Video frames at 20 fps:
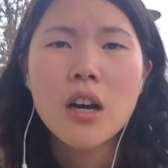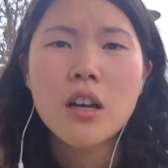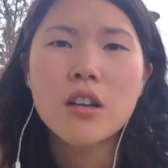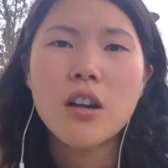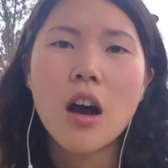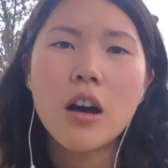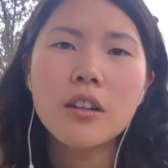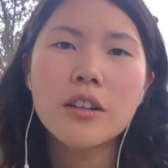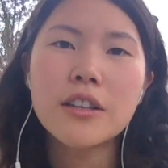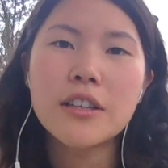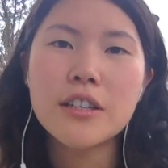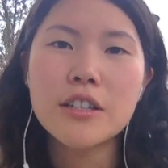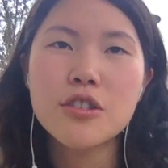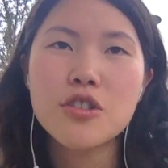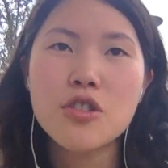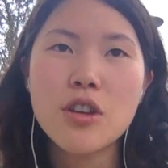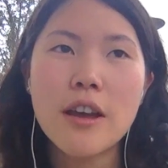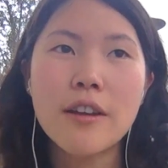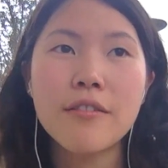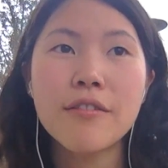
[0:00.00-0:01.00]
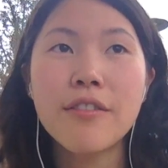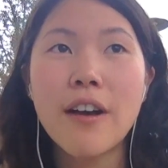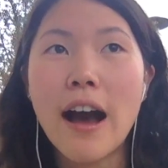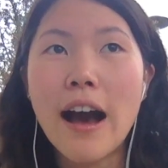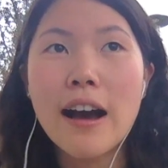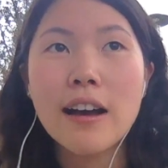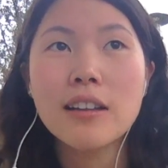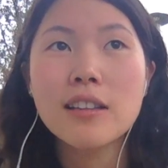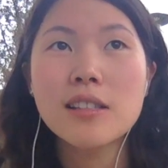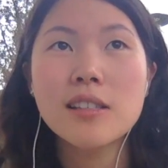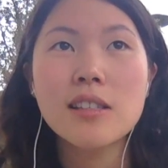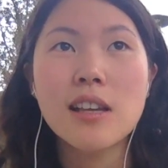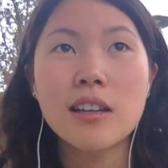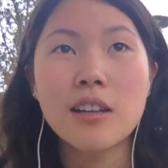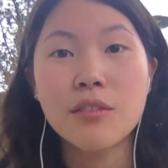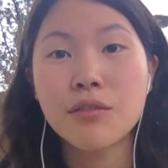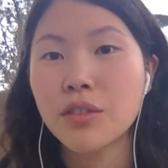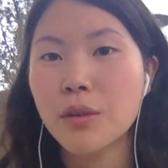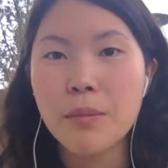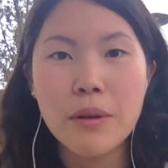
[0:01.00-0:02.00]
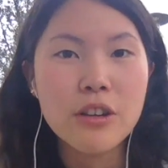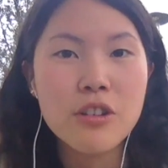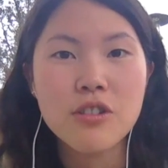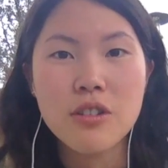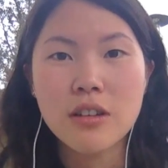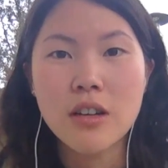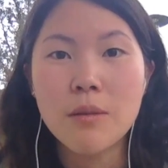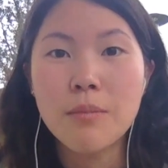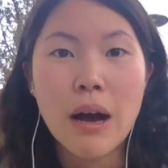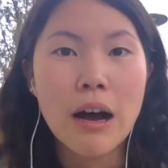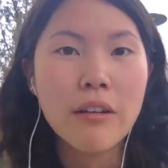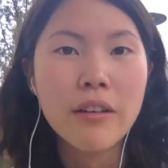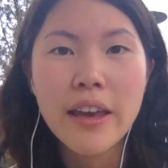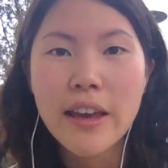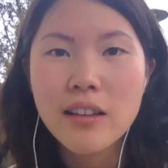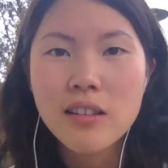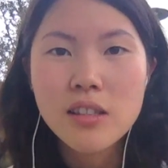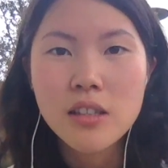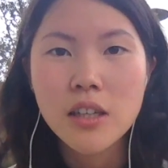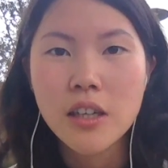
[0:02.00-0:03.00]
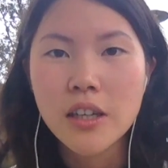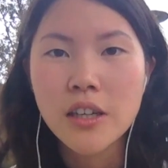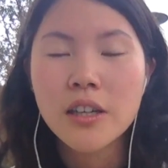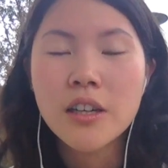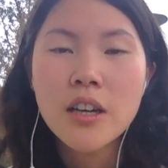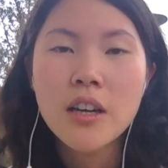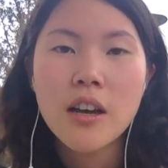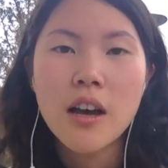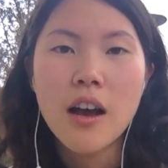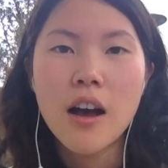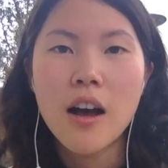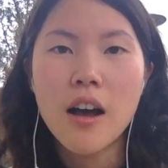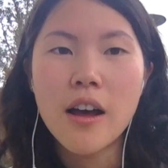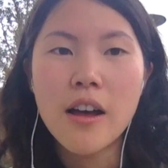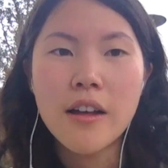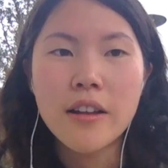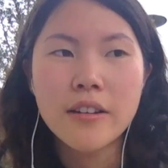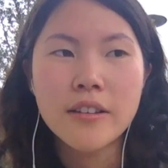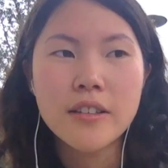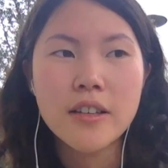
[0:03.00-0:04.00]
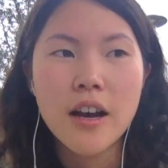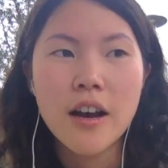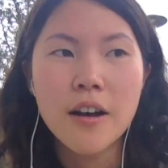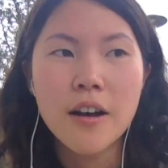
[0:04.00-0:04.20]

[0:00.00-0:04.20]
knowledge and facts and information about cancer and